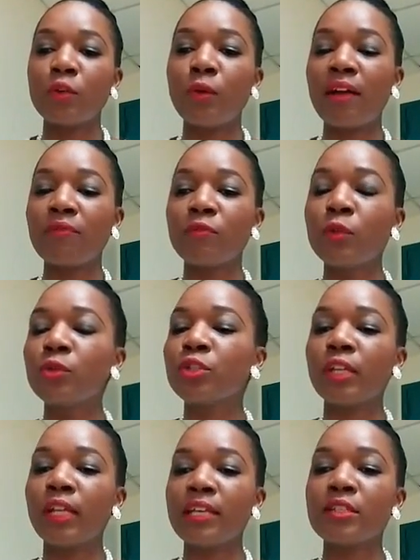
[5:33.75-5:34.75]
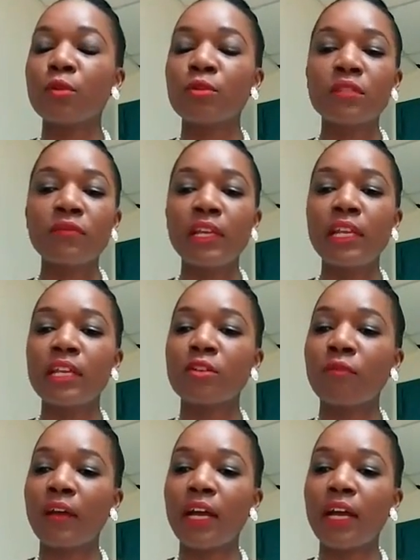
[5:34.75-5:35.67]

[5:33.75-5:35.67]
you have neutralized those feelings of